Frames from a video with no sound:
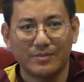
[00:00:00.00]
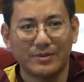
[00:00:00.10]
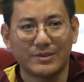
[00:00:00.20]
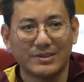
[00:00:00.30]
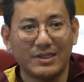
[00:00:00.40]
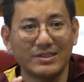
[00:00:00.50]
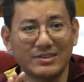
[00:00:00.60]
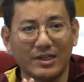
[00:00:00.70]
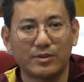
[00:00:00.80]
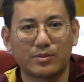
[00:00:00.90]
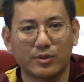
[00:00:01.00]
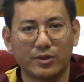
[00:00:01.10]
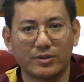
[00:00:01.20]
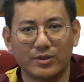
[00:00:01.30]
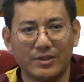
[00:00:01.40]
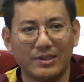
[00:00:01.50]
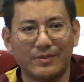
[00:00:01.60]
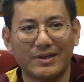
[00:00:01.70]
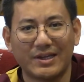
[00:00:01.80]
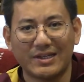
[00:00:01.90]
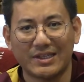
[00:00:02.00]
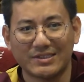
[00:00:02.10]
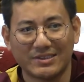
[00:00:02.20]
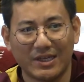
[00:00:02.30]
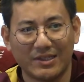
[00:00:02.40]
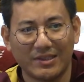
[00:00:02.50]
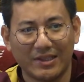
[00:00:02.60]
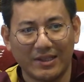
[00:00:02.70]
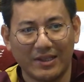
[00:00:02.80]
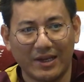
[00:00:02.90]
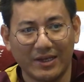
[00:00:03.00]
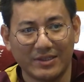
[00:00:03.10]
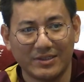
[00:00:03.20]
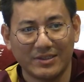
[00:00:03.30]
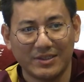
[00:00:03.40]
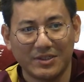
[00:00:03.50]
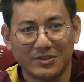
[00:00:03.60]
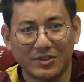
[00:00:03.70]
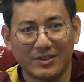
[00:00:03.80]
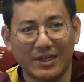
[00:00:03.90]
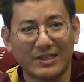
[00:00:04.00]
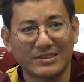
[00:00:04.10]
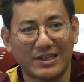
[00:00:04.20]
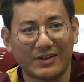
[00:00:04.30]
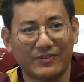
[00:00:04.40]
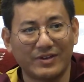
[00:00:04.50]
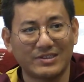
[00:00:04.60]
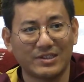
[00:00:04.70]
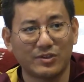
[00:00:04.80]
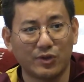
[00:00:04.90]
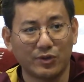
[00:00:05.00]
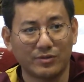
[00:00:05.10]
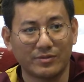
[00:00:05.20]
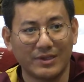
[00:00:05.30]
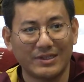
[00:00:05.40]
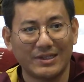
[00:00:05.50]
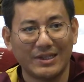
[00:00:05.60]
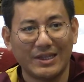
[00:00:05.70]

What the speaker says: because inside of court never get the sunlight, so that is like facing north, right?